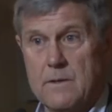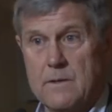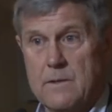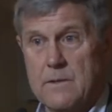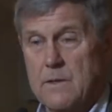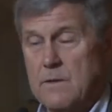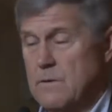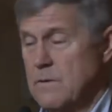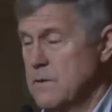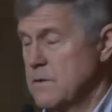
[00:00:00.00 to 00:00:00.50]

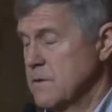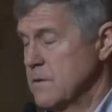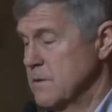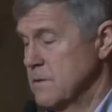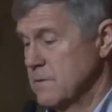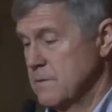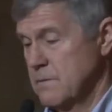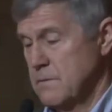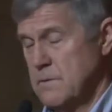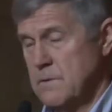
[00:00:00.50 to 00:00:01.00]
So
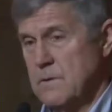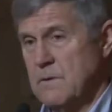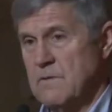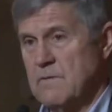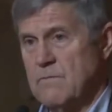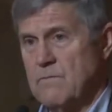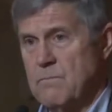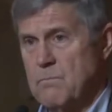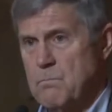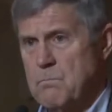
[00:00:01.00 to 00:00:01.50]
this sort
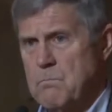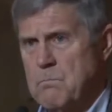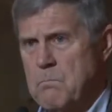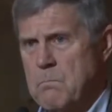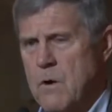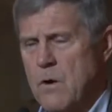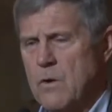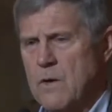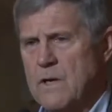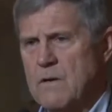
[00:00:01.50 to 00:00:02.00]

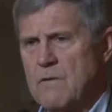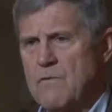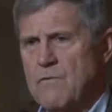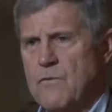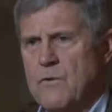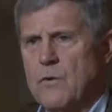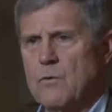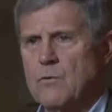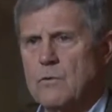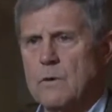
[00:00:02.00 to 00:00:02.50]
of burning
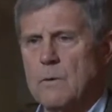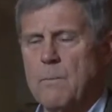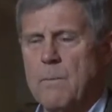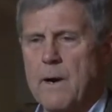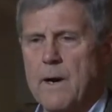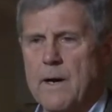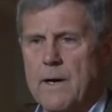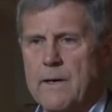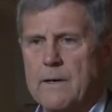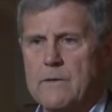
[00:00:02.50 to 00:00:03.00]
funeral
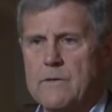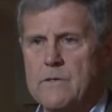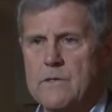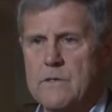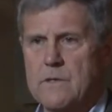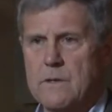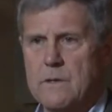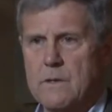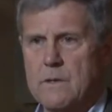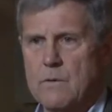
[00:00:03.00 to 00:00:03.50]

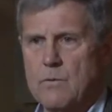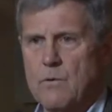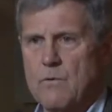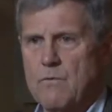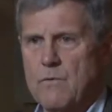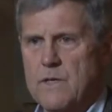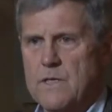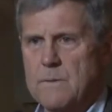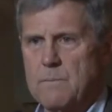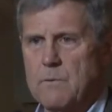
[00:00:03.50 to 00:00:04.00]
pyres were
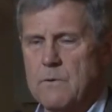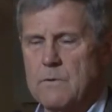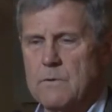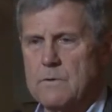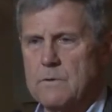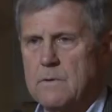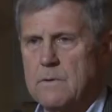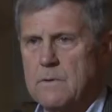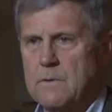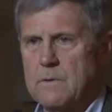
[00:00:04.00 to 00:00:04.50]

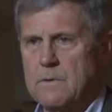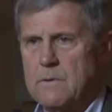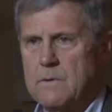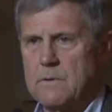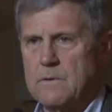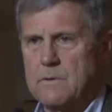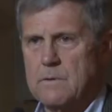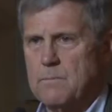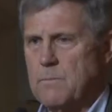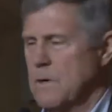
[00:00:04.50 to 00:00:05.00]
visible
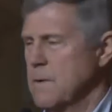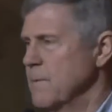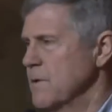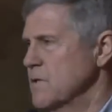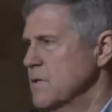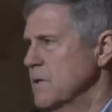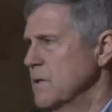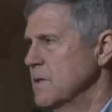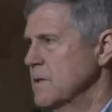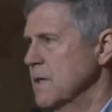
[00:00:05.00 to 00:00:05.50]
to pretty
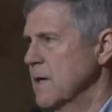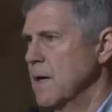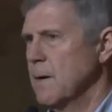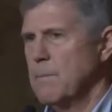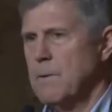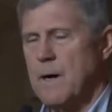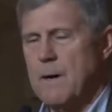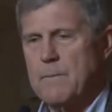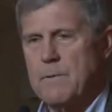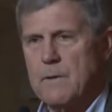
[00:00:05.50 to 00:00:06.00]
much the entire
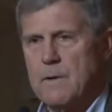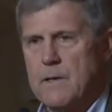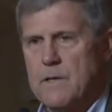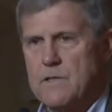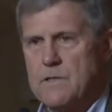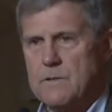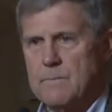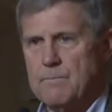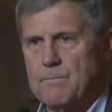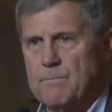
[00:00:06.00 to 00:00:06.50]

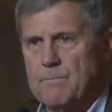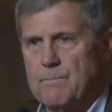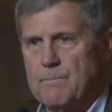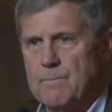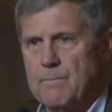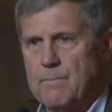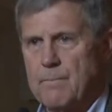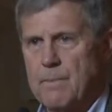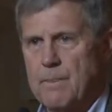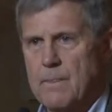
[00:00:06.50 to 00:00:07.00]
population.
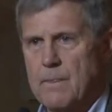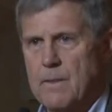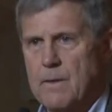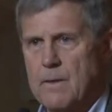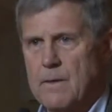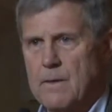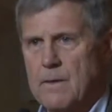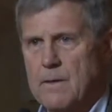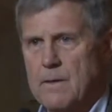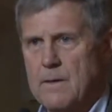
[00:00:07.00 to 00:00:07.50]

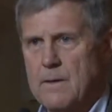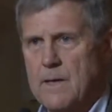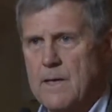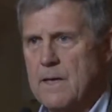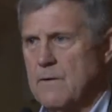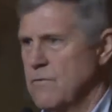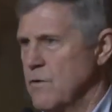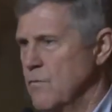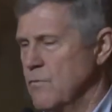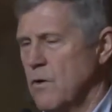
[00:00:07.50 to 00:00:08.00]

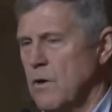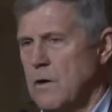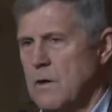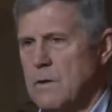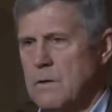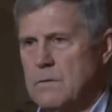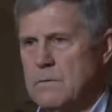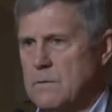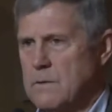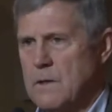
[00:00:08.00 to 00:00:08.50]
And if you've
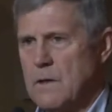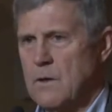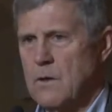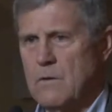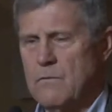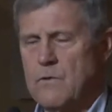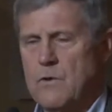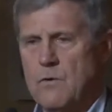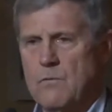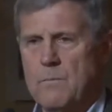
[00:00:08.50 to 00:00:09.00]
all,
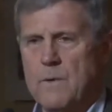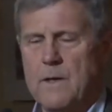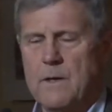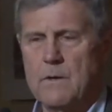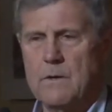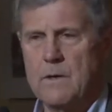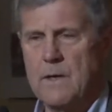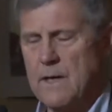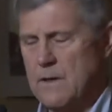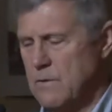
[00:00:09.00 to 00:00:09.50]
all of you who've been
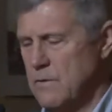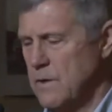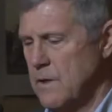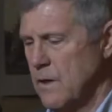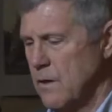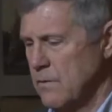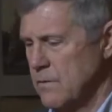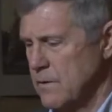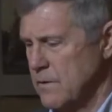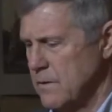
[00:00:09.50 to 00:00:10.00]
in England
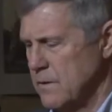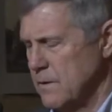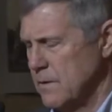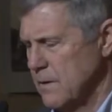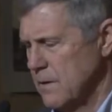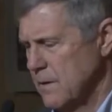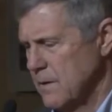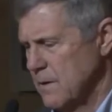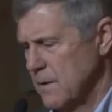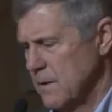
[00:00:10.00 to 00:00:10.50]
know that the
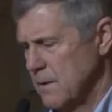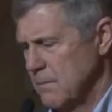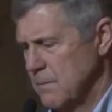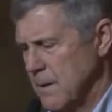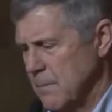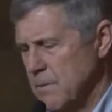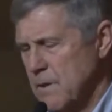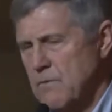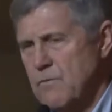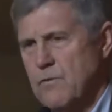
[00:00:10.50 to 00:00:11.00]

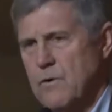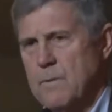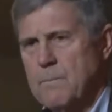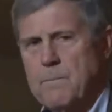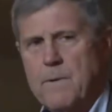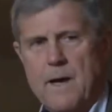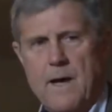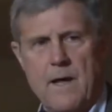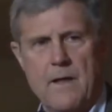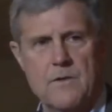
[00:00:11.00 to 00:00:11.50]
public
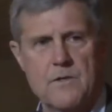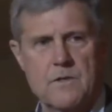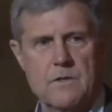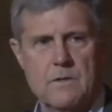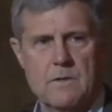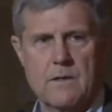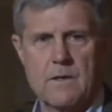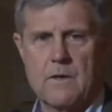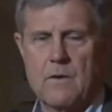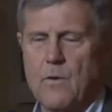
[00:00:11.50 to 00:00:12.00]
footpaths
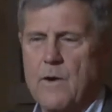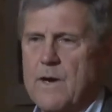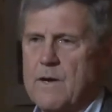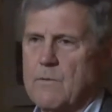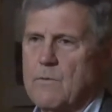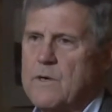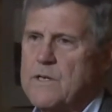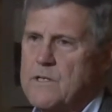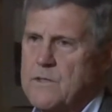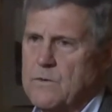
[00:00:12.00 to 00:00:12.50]
are a
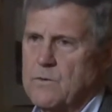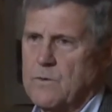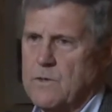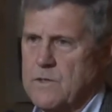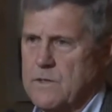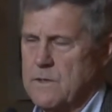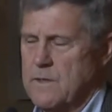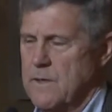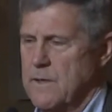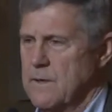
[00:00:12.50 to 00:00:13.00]
great
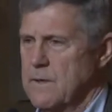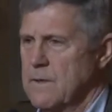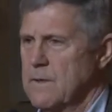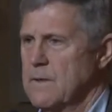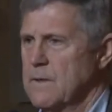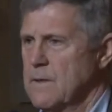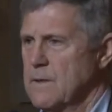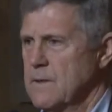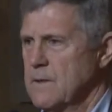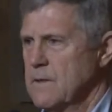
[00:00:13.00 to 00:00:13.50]
resource there.
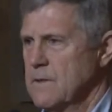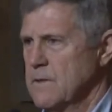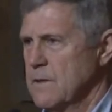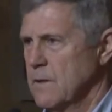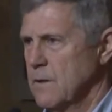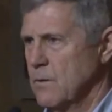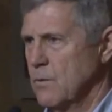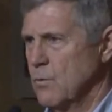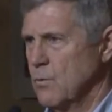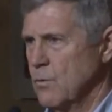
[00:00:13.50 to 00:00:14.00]

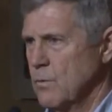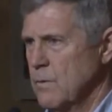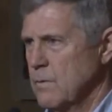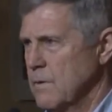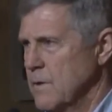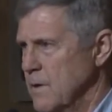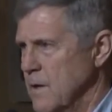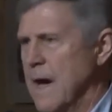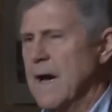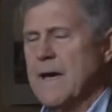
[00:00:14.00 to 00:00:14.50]
So
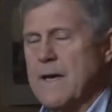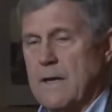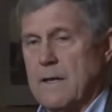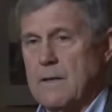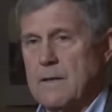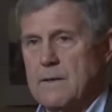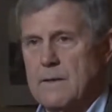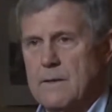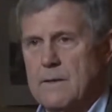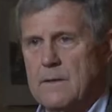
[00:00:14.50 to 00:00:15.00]
you
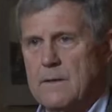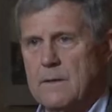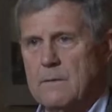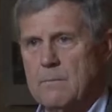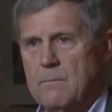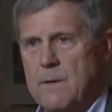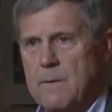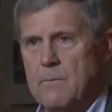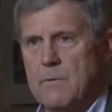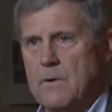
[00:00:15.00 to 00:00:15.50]
hike you know,
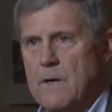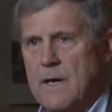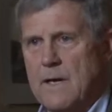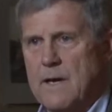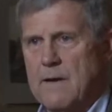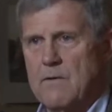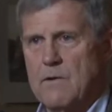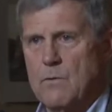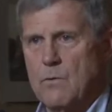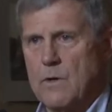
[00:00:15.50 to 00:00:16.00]
people
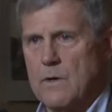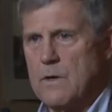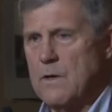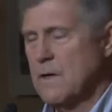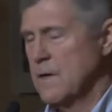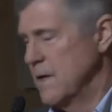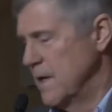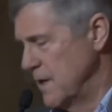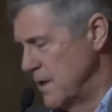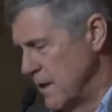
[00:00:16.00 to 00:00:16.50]
hike everywhere,
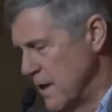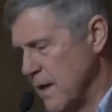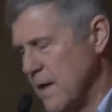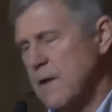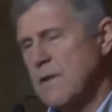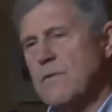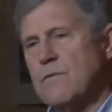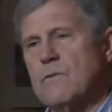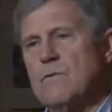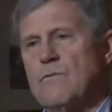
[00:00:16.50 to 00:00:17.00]
and you
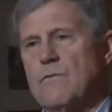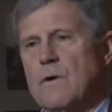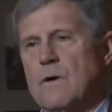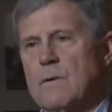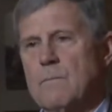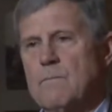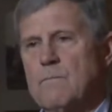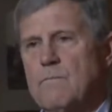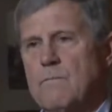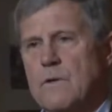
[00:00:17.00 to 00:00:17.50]
hike through
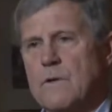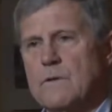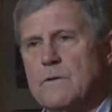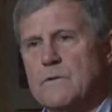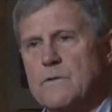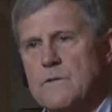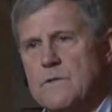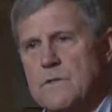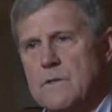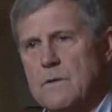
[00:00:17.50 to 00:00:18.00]
farm
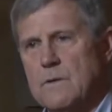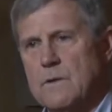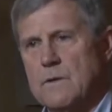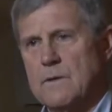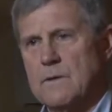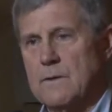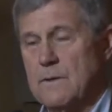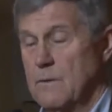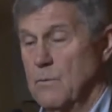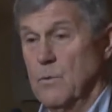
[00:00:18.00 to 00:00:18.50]
fields and so
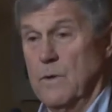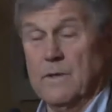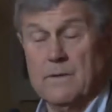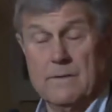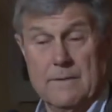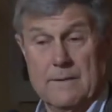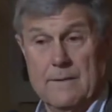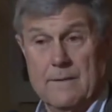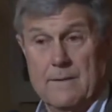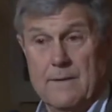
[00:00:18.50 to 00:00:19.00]
on.
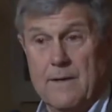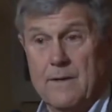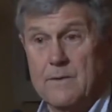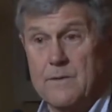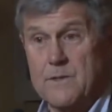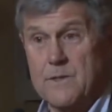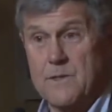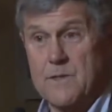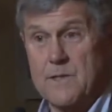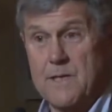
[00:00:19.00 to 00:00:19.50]
Well,
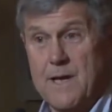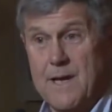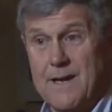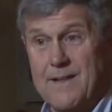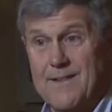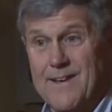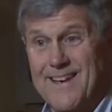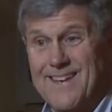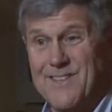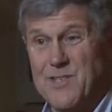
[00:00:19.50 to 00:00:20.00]
needless to say,
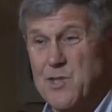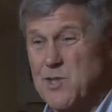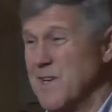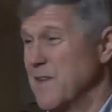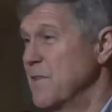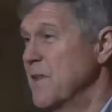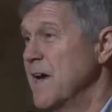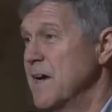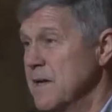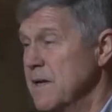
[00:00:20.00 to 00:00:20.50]
they had to
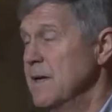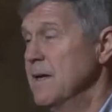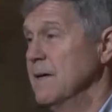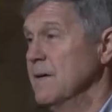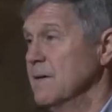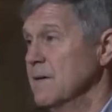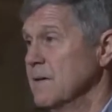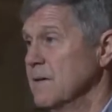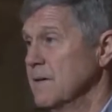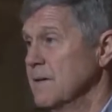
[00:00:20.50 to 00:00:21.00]
shut that
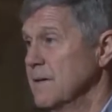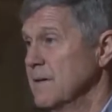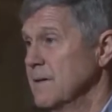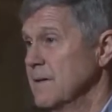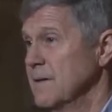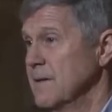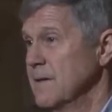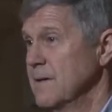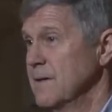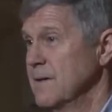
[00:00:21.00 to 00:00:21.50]
down
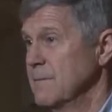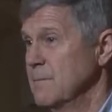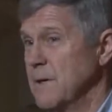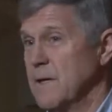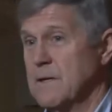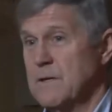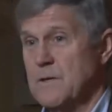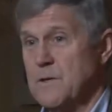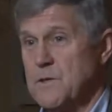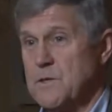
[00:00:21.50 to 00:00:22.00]

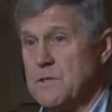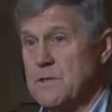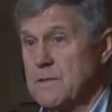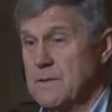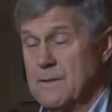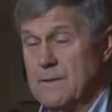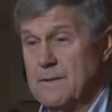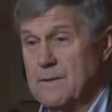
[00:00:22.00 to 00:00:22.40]
because